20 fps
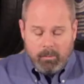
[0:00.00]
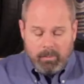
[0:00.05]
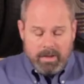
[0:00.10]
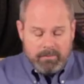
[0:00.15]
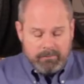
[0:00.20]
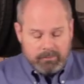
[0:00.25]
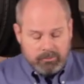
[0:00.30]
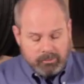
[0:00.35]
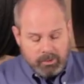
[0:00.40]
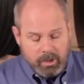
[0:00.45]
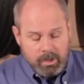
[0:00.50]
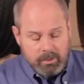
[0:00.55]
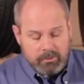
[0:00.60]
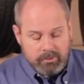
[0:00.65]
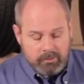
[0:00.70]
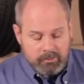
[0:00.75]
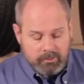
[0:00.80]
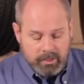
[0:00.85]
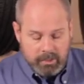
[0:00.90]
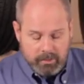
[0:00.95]
We have a chart
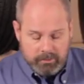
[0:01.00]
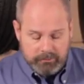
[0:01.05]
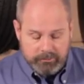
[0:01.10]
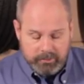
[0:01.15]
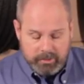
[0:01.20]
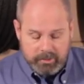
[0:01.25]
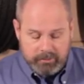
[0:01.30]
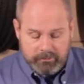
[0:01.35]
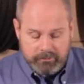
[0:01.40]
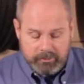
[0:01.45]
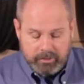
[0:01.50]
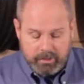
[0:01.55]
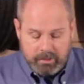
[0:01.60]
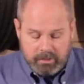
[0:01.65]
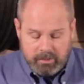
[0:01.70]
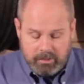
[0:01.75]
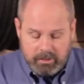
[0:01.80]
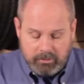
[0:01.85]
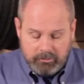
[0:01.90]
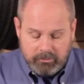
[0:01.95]
that tells us the
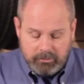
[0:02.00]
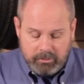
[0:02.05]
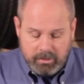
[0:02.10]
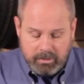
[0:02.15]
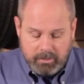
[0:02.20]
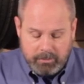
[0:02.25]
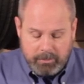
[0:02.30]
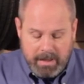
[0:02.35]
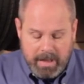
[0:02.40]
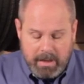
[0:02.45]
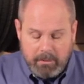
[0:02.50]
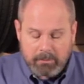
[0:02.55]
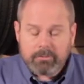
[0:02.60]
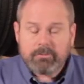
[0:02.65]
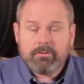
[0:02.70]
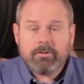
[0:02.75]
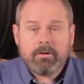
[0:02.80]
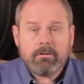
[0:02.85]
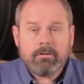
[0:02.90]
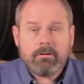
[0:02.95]
condition of the power
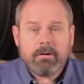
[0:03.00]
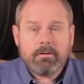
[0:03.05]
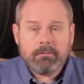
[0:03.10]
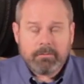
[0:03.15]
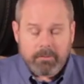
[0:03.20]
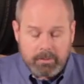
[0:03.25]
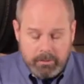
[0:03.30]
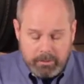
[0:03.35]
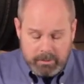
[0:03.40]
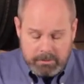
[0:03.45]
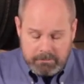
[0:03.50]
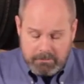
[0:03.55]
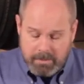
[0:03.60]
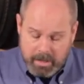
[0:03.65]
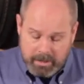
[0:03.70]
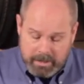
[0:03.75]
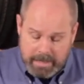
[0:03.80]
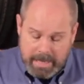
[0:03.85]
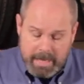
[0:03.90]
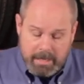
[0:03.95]
steering fluid.
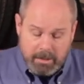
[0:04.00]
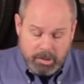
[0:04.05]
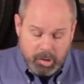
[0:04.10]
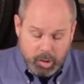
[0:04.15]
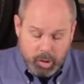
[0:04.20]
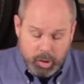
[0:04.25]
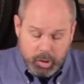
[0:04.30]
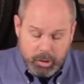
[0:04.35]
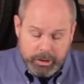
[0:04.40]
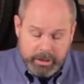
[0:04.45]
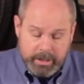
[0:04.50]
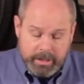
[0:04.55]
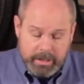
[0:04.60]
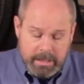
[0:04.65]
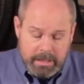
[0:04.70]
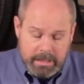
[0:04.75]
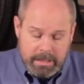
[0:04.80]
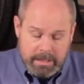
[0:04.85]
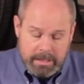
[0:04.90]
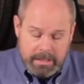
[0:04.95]
Again, good,
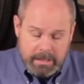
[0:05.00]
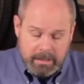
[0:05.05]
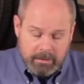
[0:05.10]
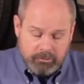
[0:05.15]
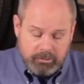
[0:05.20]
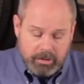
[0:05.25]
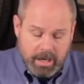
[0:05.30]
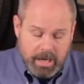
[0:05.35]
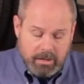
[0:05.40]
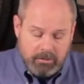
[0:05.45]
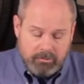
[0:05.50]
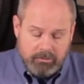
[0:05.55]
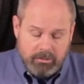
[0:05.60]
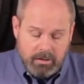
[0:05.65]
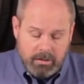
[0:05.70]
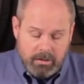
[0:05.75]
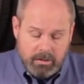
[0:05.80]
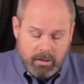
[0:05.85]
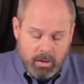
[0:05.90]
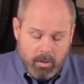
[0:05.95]
change
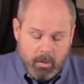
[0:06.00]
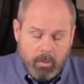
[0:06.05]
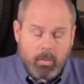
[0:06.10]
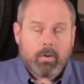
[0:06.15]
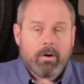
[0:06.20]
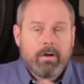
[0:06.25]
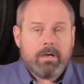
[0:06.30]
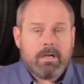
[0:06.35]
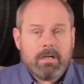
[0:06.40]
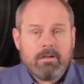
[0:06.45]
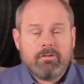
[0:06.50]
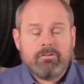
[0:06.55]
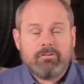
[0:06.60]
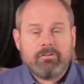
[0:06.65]
it, or it needs